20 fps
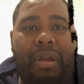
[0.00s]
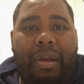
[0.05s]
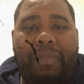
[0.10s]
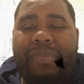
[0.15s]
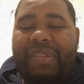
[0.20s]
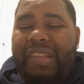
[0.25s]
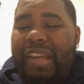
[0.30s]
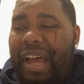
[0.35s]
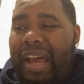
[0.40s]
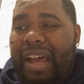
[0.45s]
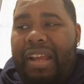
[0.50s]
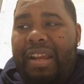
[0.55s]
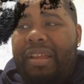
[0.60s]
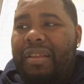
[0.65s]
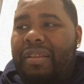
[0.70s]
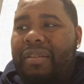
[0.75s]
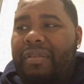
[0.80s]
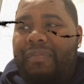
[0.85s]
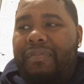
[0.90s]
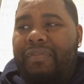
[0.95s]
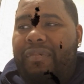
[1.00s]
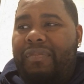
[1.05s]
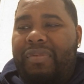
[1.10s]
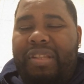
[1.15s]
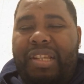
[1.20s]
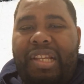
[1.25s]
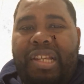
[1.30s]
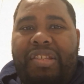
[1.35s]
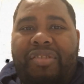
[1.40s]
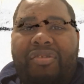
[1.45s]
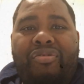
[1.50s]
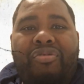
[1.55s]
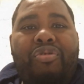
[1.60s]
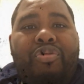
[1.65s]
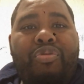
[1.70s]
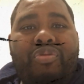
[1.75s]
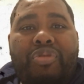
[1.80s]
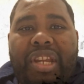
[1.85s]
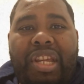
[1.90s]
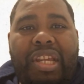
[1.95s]
I'm tired of these
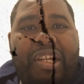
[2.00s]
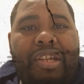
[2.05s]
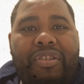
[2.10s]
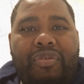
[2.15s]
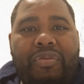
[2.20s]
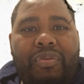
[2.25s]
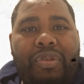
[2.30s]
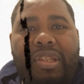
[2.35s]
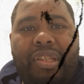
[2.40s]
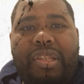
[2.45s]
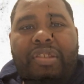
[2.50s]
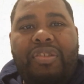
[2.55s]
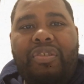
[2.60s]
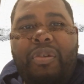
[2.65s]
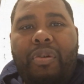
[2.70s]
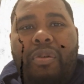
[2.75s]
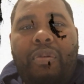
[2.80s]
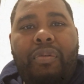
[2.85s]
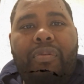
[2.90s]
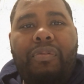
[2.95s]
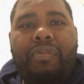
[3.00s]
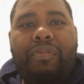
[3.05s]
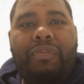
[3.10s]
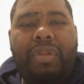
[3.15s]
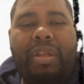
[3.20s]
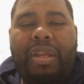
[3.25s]
new niggas with this old.